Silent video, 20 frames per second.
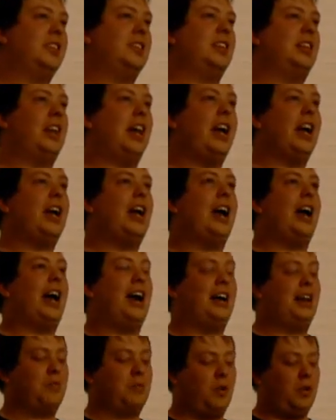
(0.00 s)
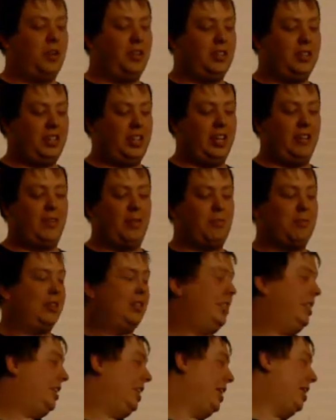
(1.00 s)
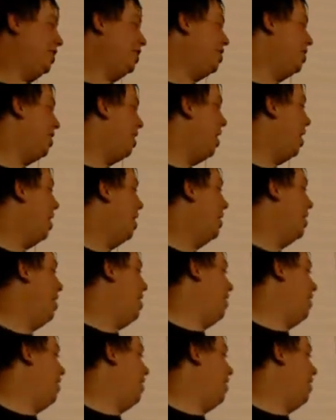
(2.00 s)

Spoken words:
Today I am going to give a presentation on